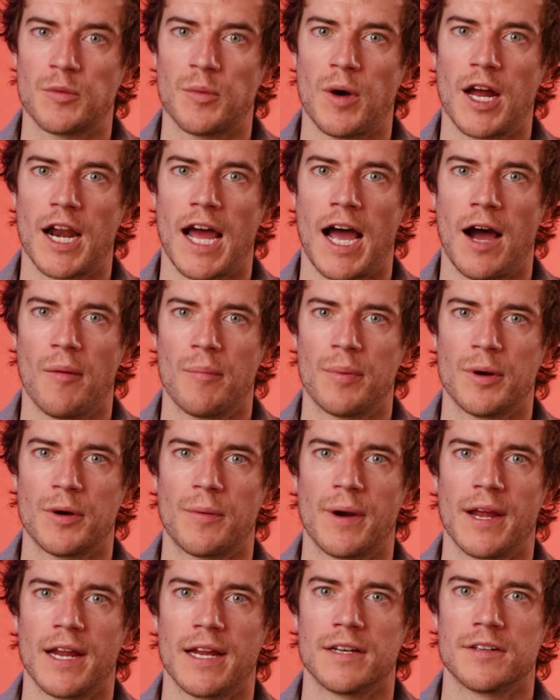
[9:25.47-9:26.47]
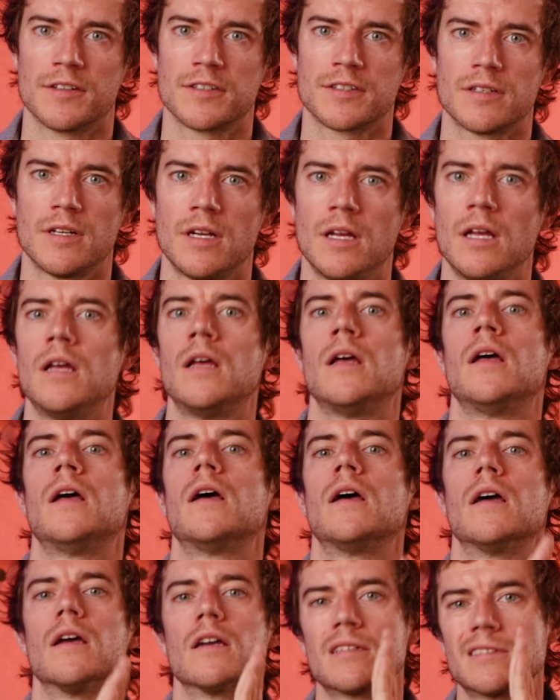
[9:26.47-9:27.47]
watt output range.
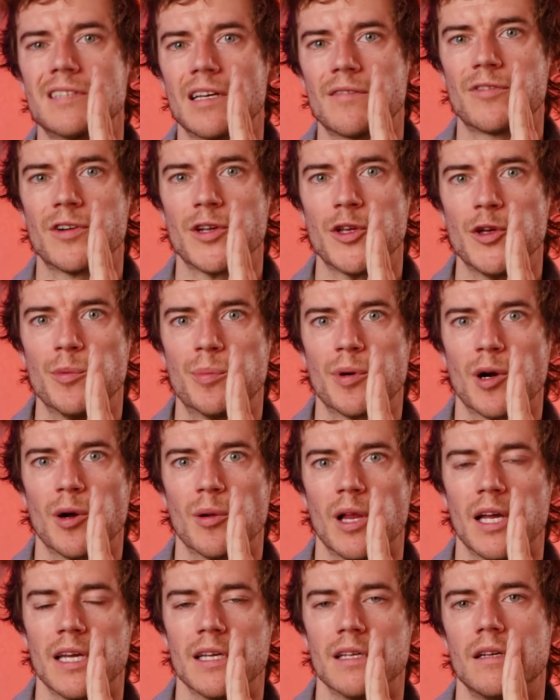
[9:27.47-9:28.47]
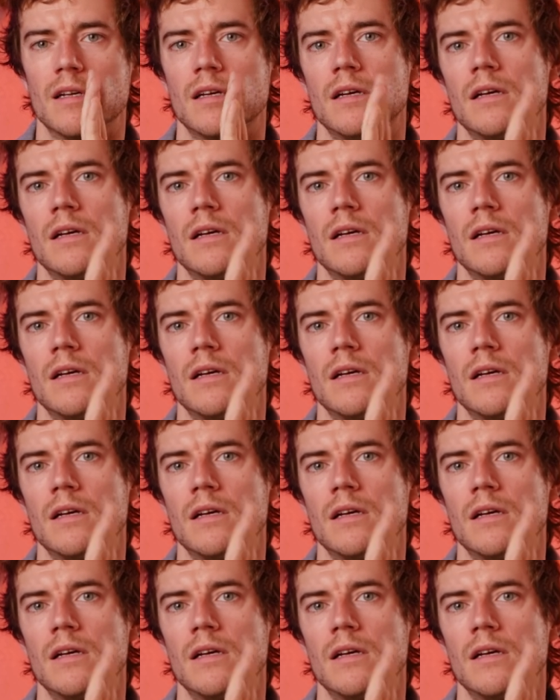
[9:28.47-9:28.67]
Except for you, ProLight.